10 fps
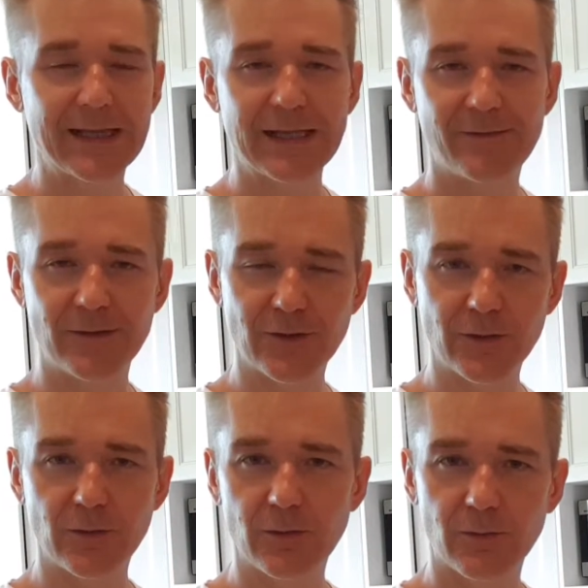If you
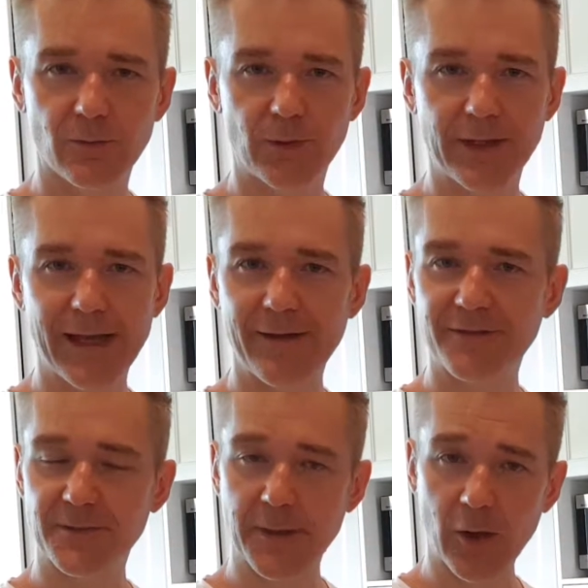do want to have
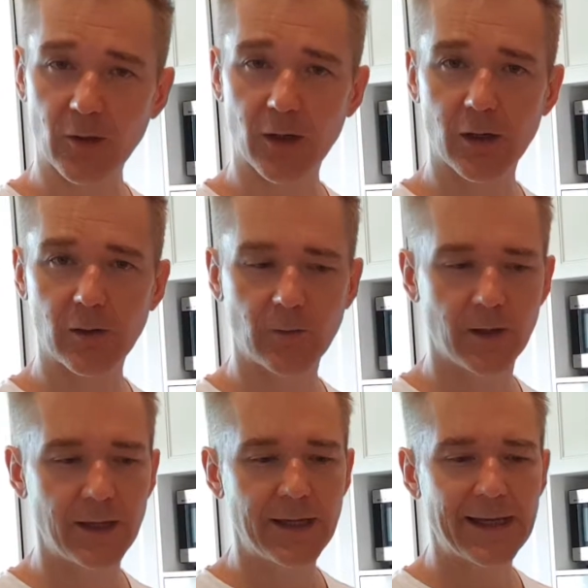some alcohol,
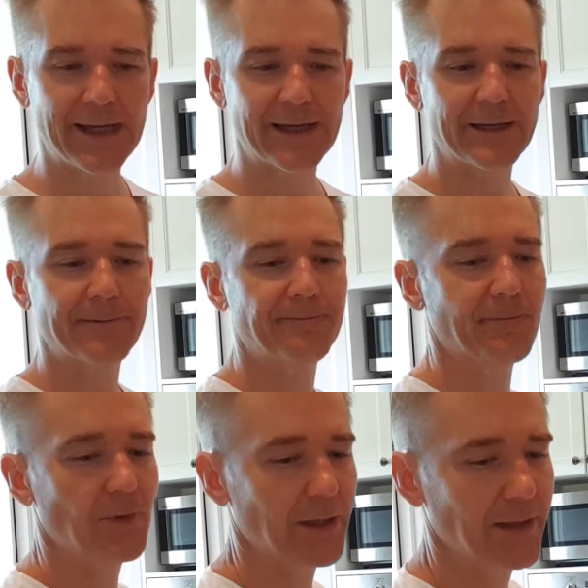
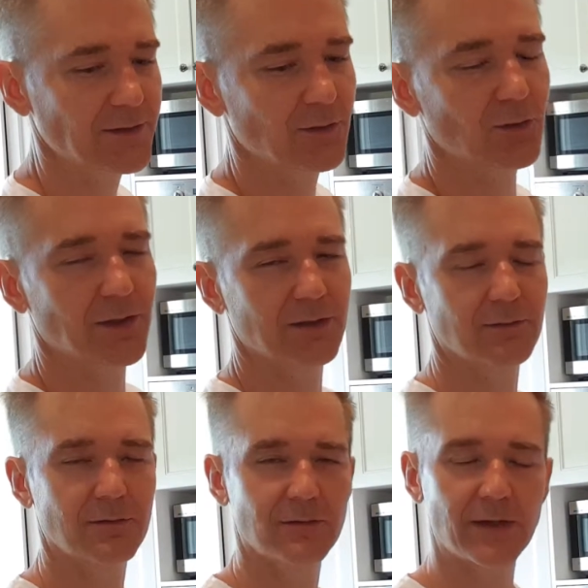we're going to look at
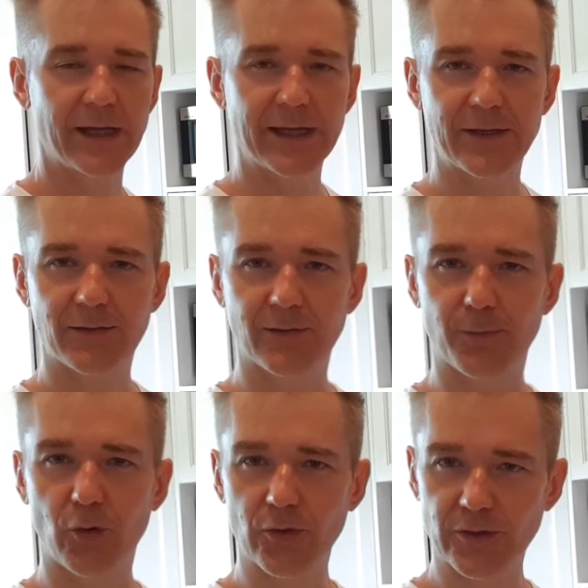the
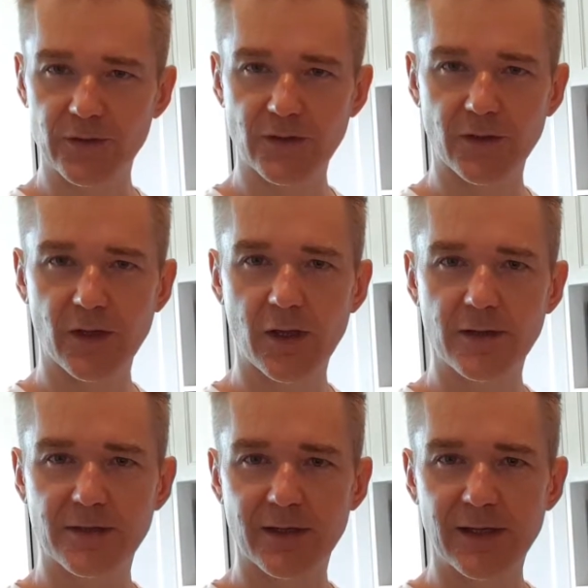portions on
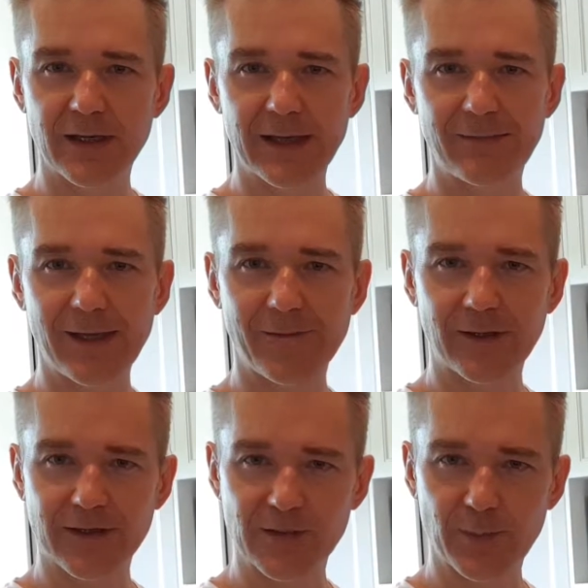those. If you're having
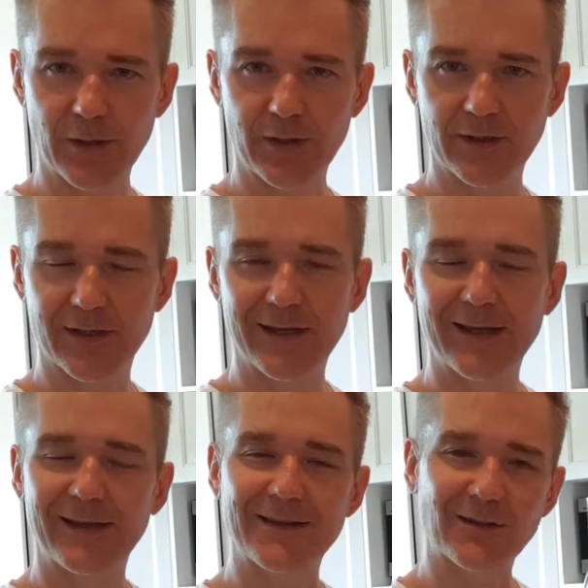a spirit,
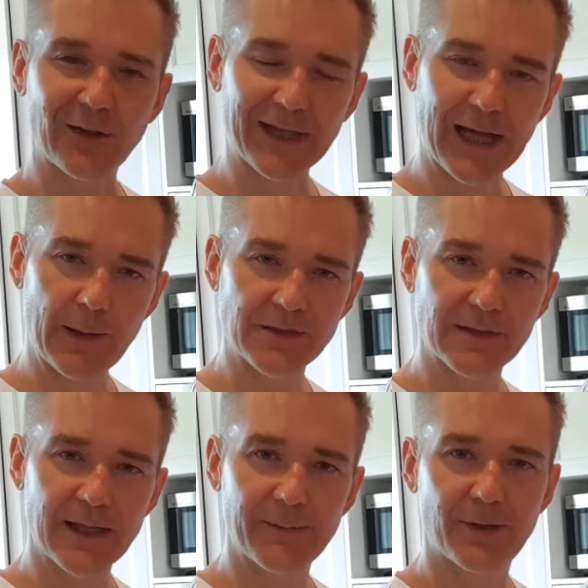there's no carbs
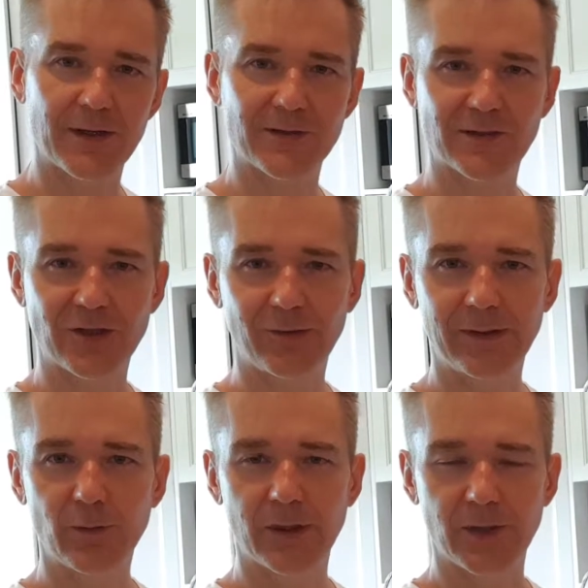in that, but it's
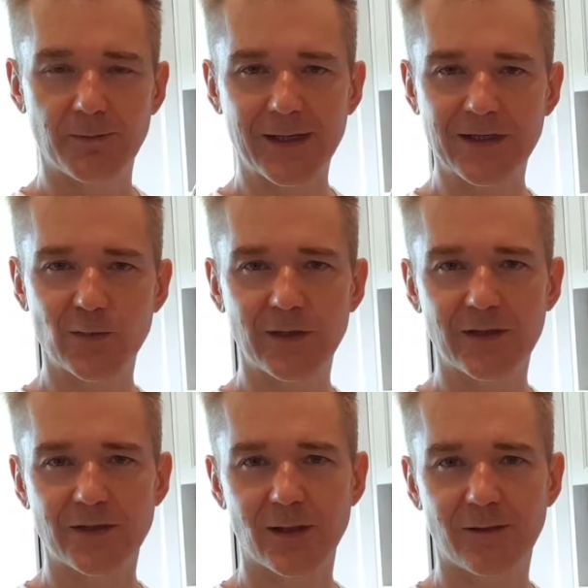generally what you mix with
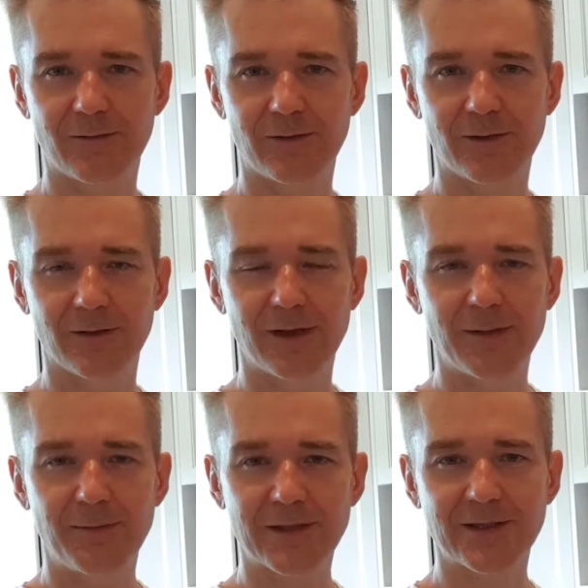it. So if you're
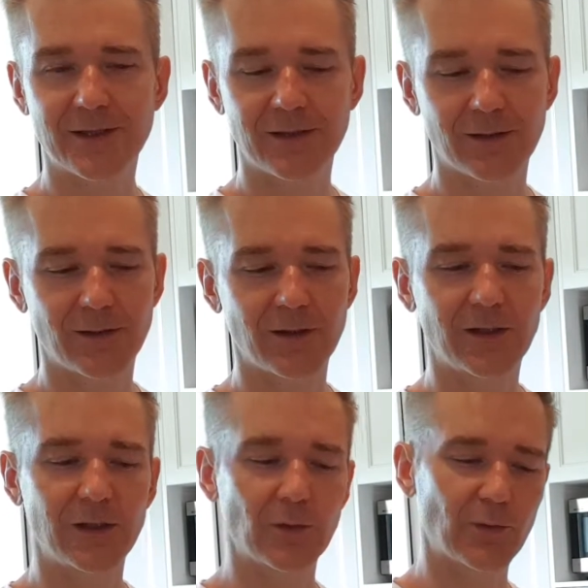mixing it,
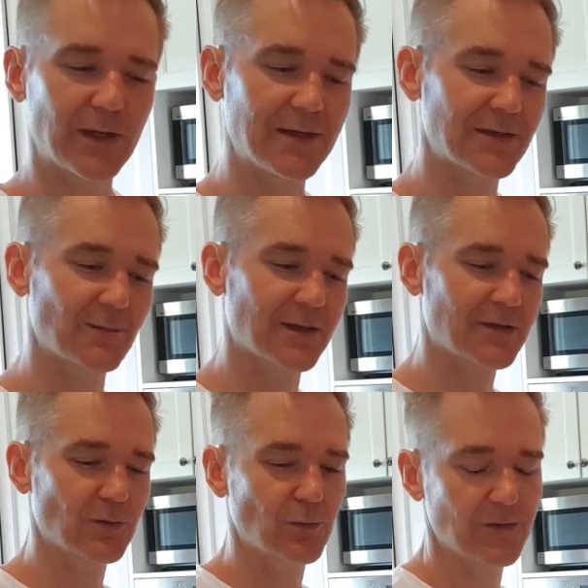you'll need to
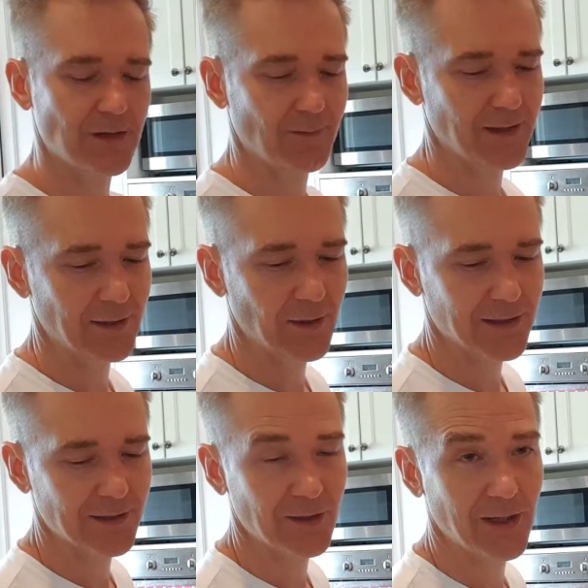mix it with something like
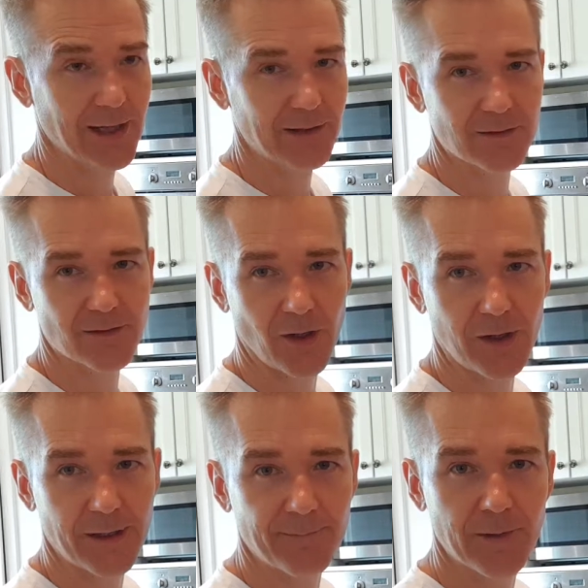a diet
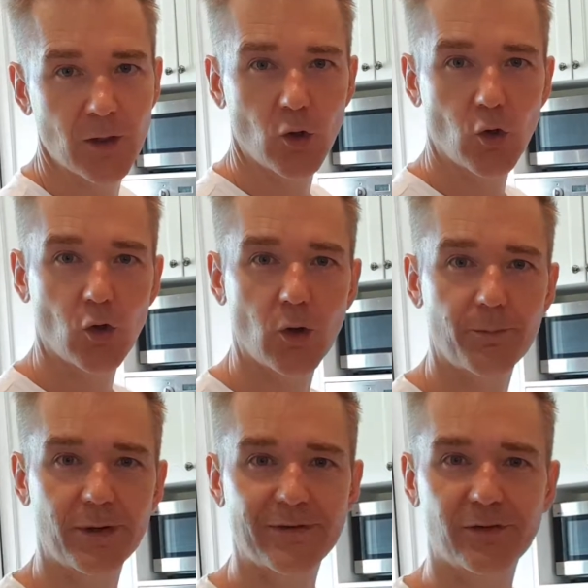soda, or
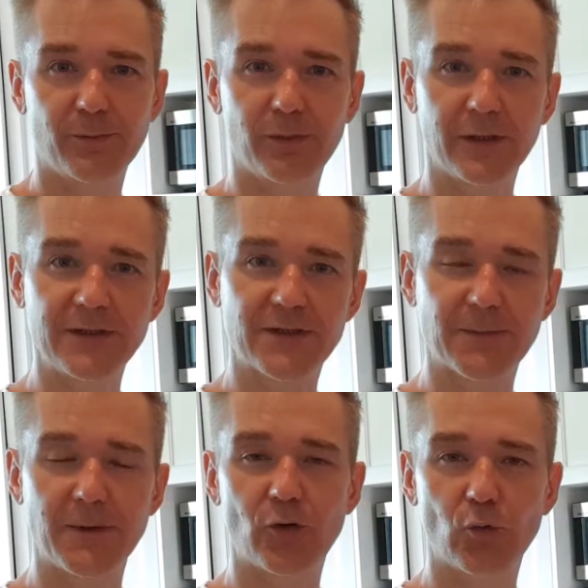preferably just a
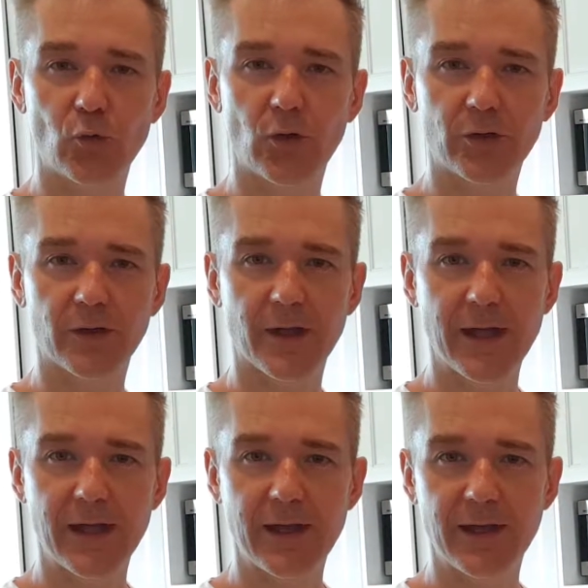mineral water,
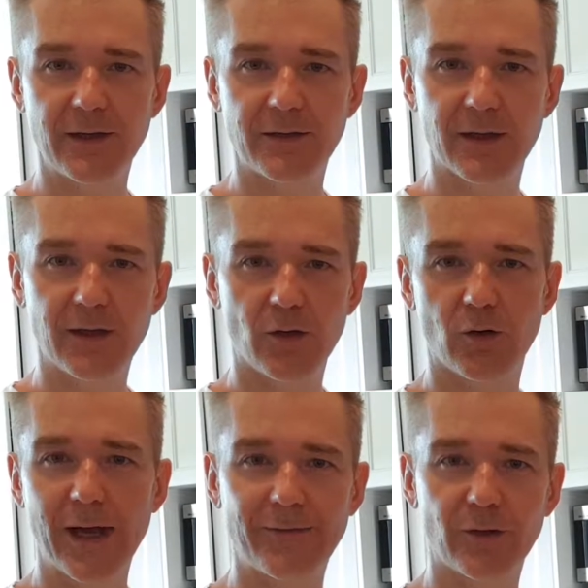
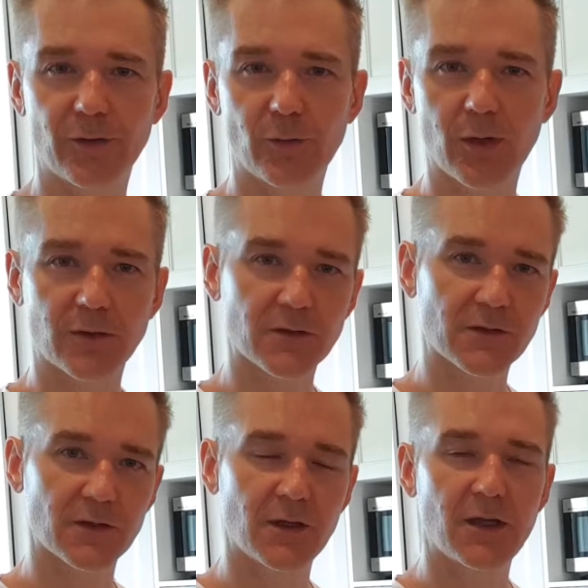or have it on the rocks.